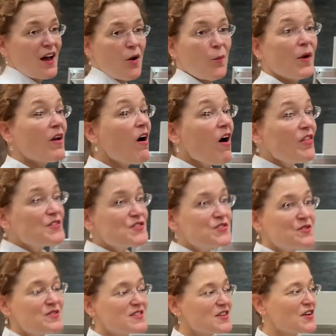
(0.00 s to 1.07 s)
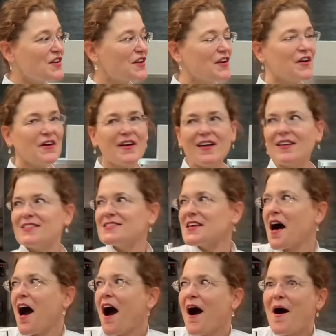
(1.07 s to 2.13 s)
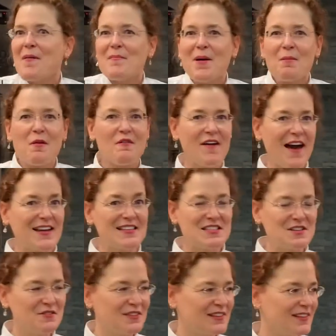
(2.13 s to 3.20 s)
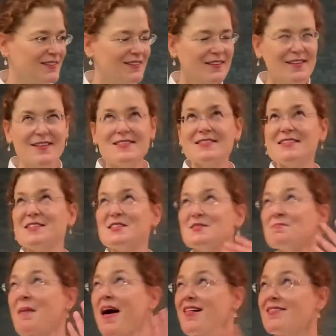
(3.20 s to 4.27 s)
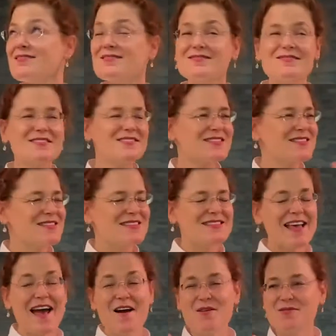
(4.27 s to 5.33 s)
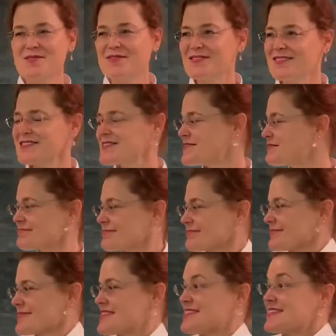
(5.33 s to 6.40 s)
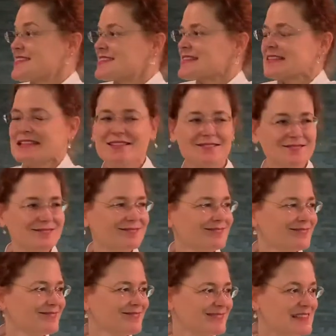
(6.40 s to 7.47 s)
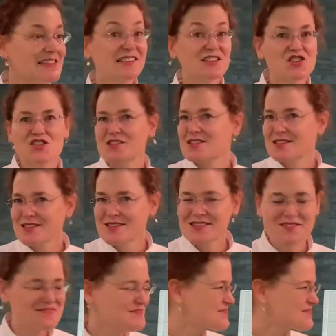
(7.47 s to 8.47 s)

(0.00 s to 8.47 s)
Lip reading: When all the students are here, it's a hubbub of activity. Smells, sounds, sizzling, deliciousness.